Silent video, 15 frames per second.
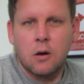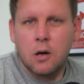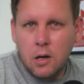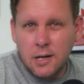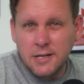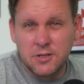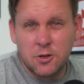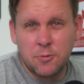
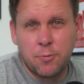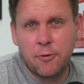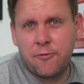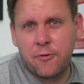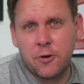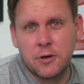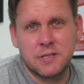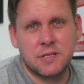I do
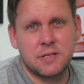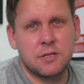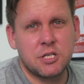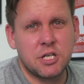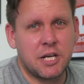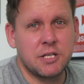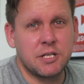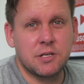prefer to
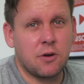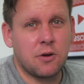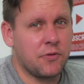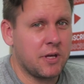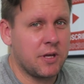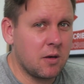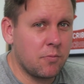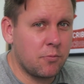change it on
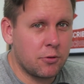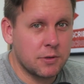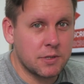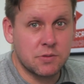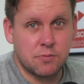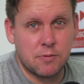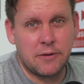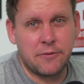the
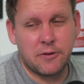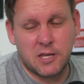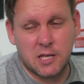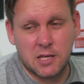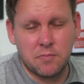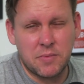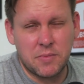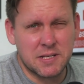inputs rather
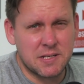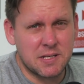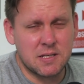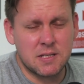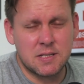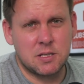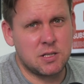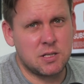than the
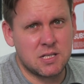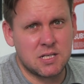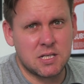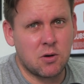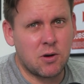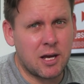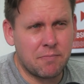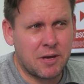mixes, just
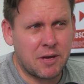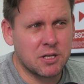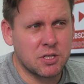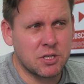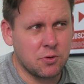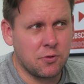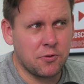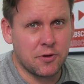so I make
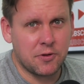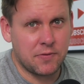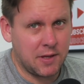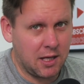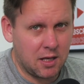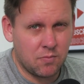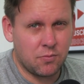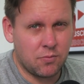sure that
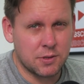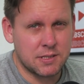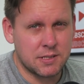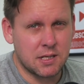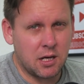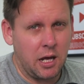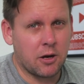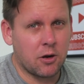the inputs
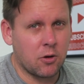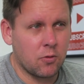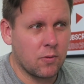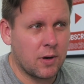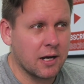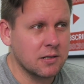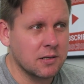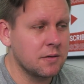are
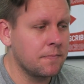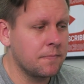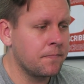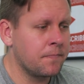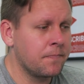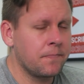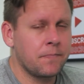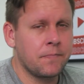correct.
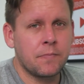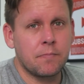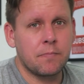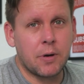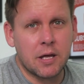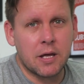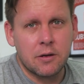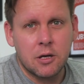
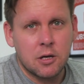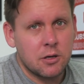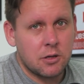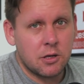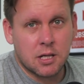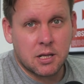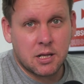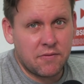But you
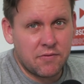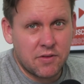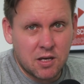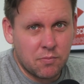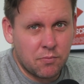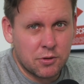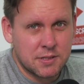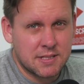can leave the
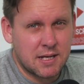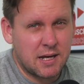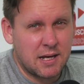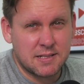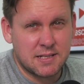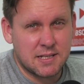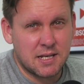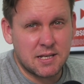inputs
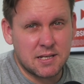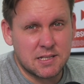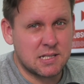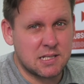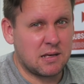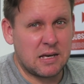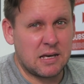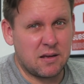as is
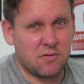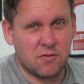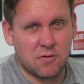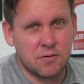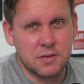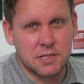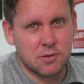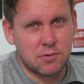and
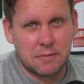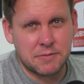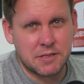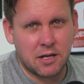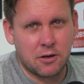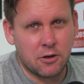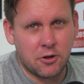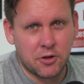also
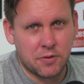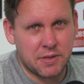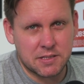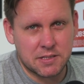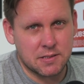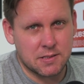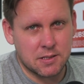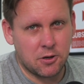update it on the
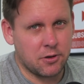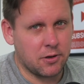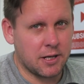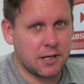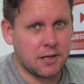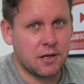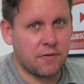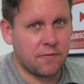mixes
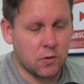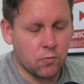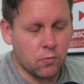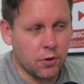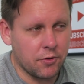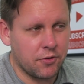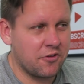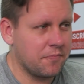only
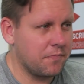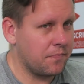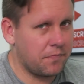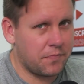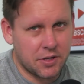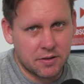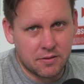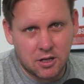Want,
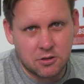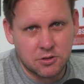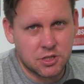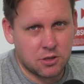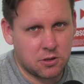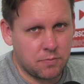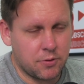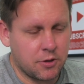But I'll show
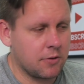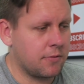you both.